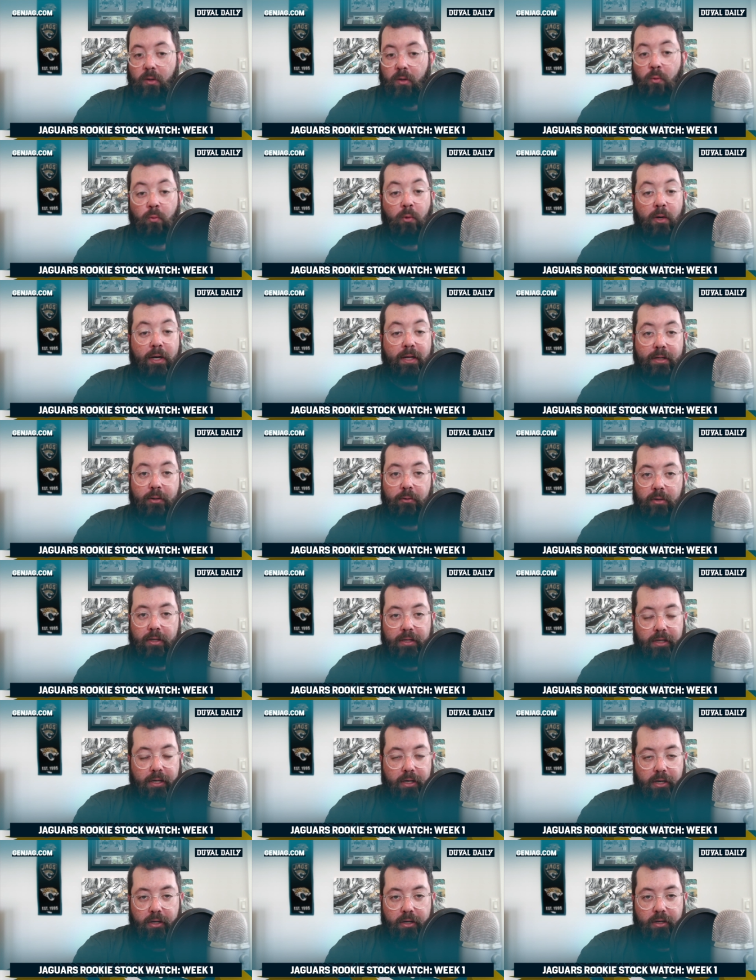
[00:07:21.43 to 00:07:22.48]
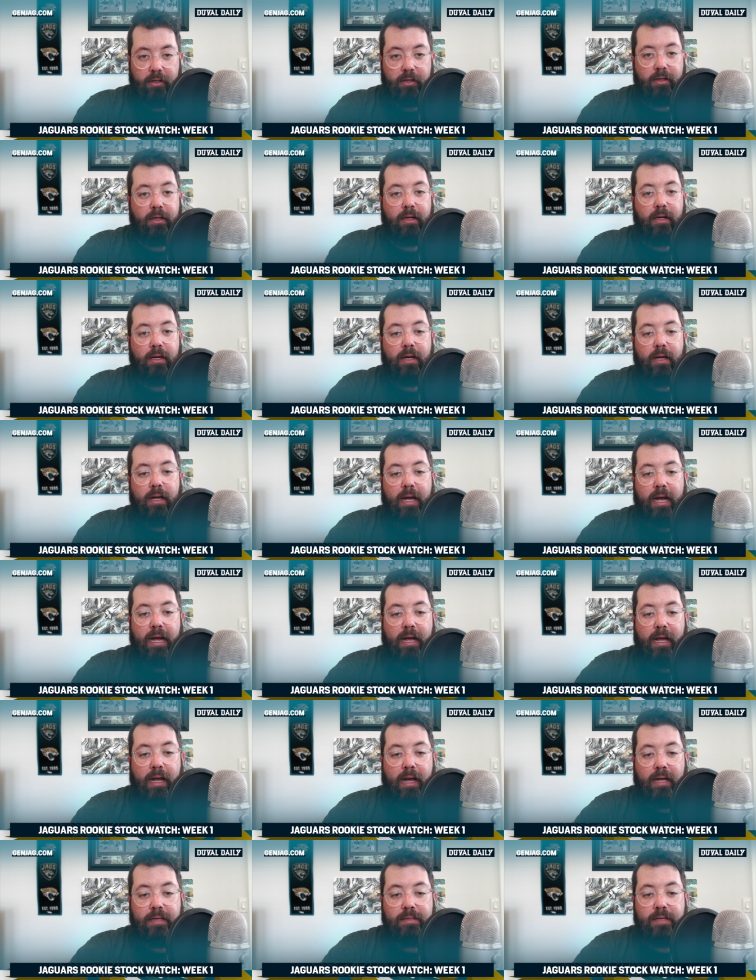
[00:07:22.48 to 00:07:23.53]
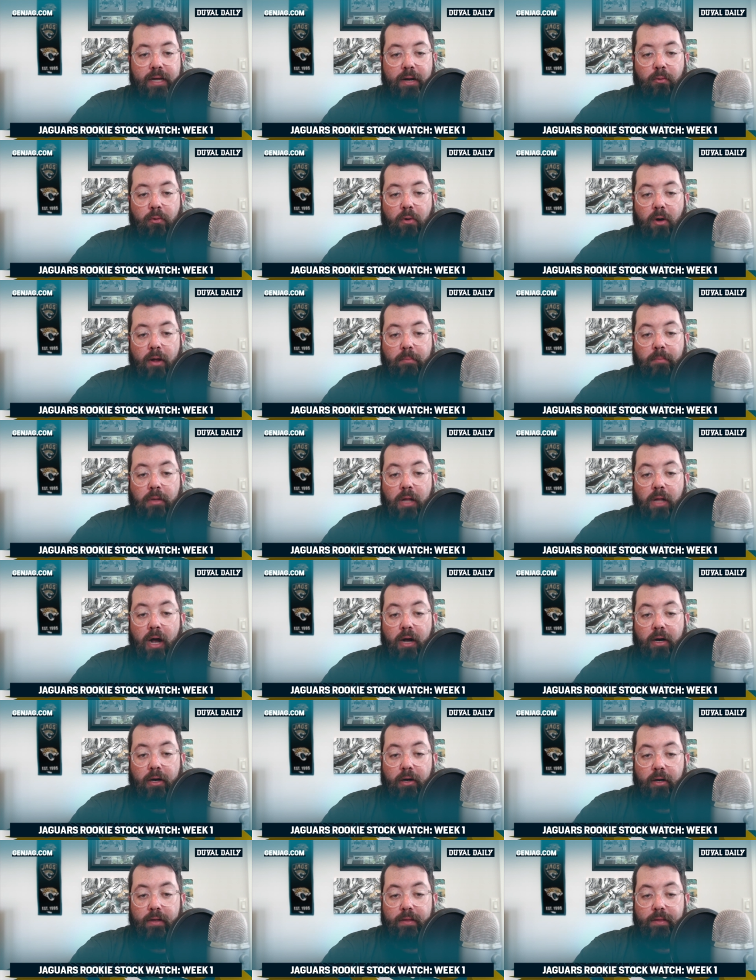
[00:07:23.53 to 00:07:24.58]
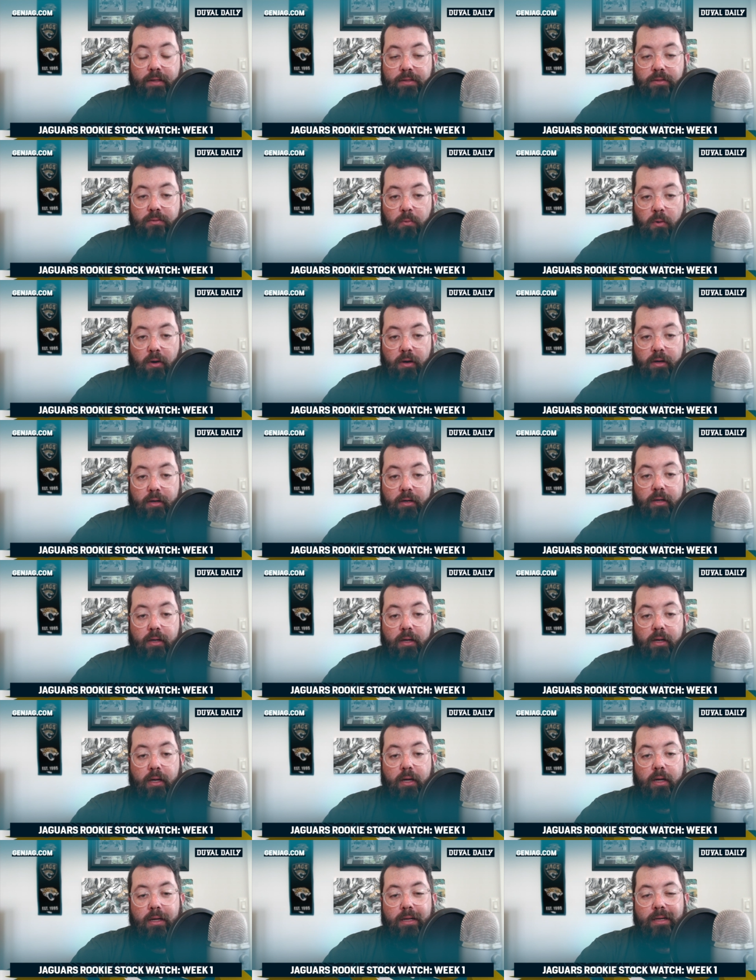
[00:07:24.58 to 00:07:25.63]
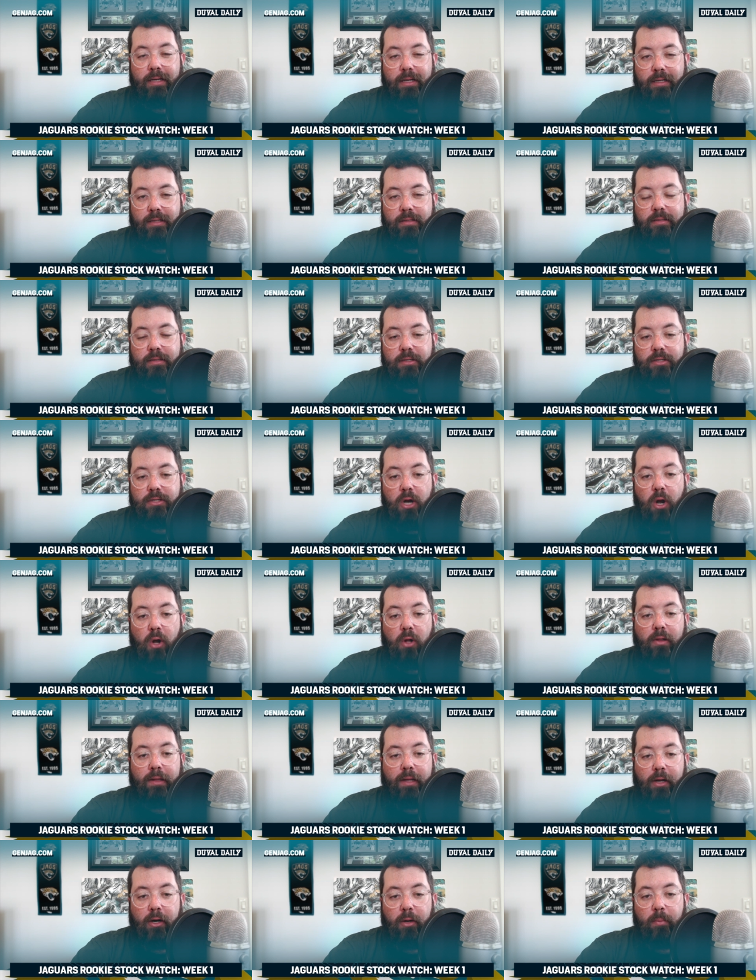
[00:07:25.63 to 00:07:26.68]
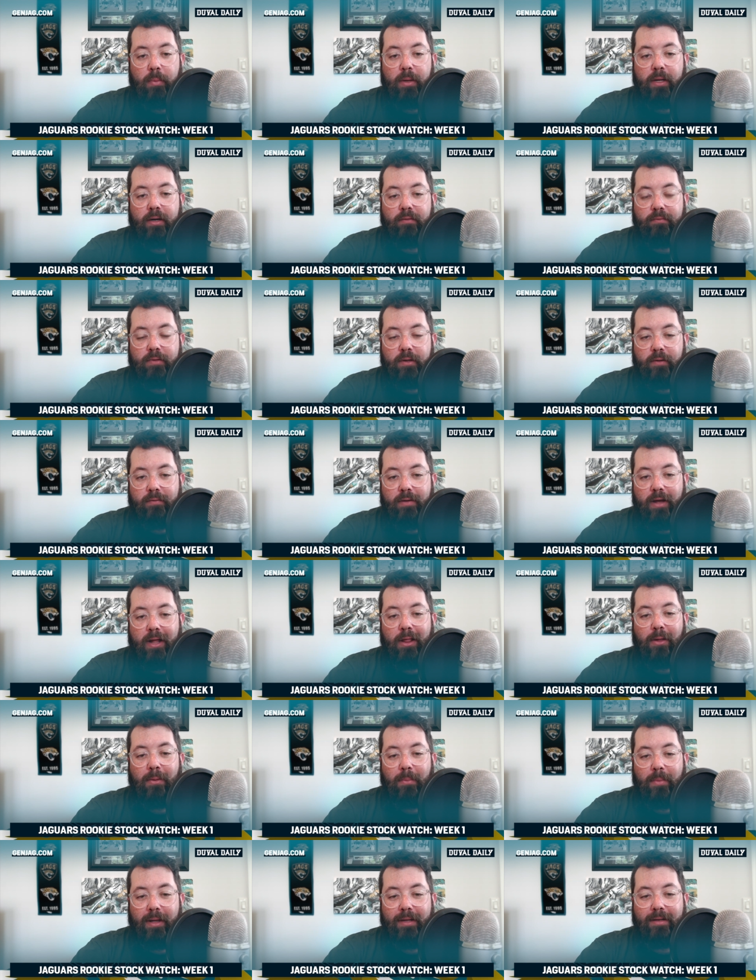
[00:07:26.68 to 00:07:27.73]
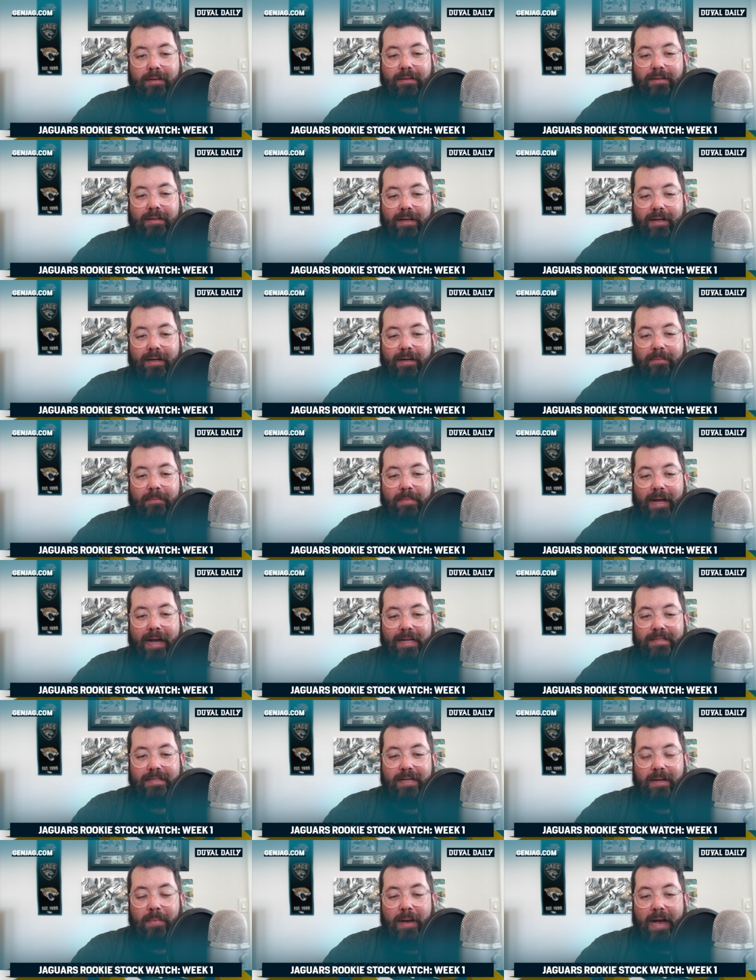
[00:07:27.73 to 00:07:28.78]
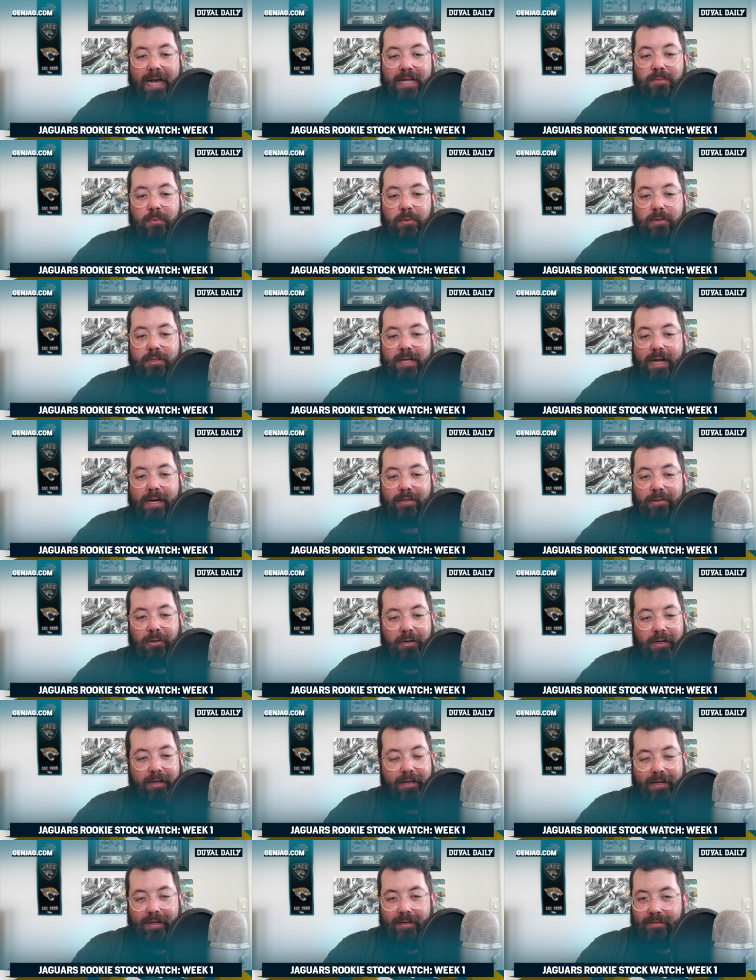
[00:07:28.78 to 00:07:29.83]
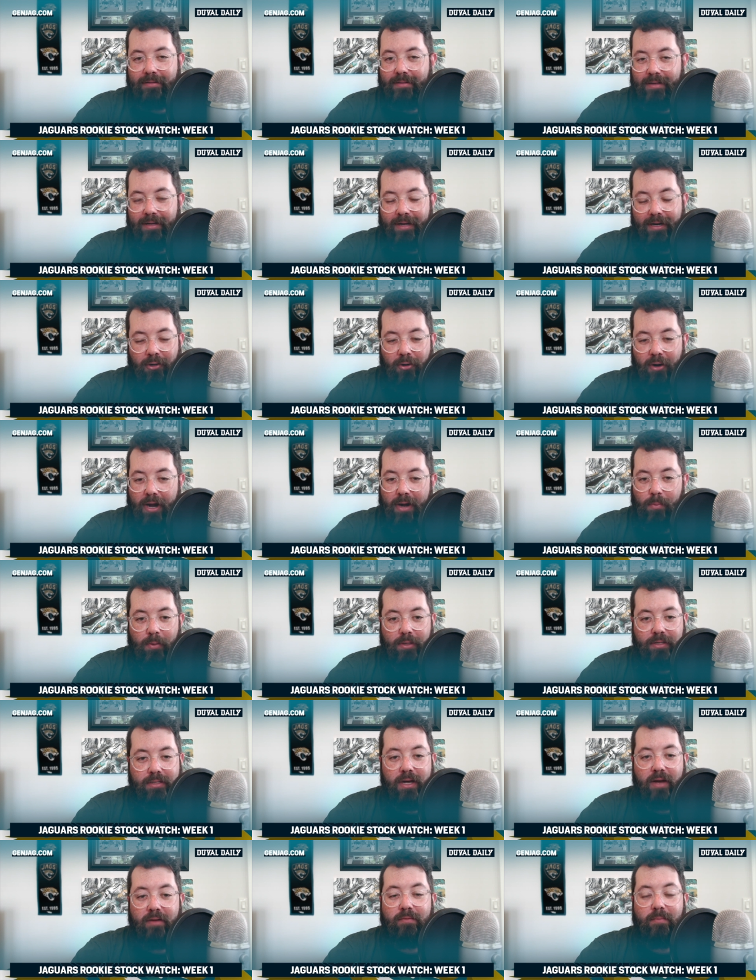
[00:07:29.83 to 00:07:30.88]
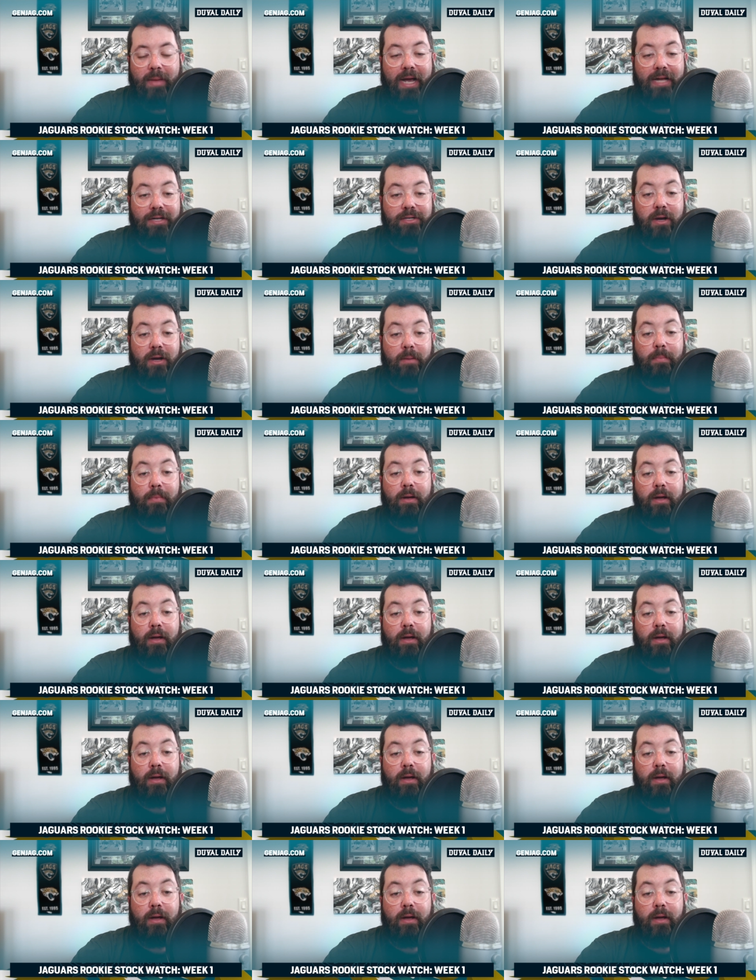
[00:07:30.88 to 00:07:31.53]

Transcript: Really, really good as a run blocker in this one. Needs to show a little bit of development um, as a pass protector, and again, incredibly tough matchup.